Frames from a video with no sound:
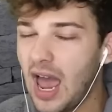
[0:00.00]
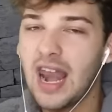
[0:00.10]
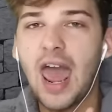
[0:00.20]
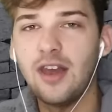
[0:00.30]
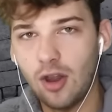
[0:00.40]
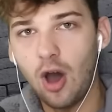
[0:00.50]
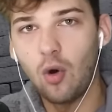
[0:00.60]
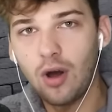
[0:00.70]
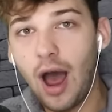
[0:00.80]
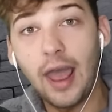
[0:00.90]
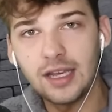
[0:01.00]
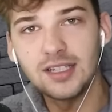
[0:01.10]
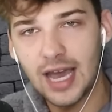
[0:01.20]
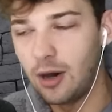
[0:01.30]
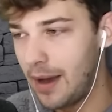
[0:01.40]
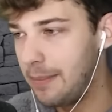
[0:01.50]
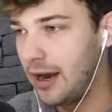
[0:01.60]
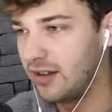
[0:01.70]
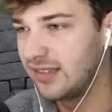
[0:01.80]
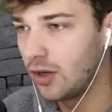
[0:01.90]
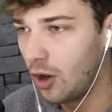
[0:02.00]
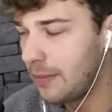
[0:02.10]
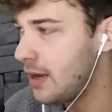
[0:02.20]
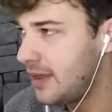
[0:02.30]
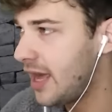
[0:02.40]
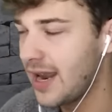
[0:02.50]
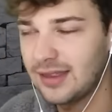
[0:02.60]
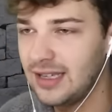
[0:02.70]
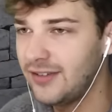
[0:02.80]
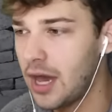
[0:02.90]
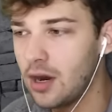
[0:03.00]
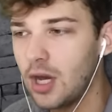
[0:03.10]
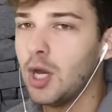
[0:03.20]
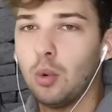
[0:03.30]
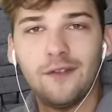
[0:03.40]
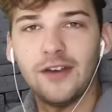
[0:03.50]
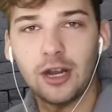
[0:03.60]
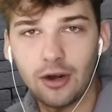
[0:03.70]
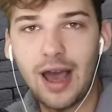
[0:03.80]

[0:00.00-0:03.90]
and I know I can tell my parents and maybe they didn't leave yet. We'll figure it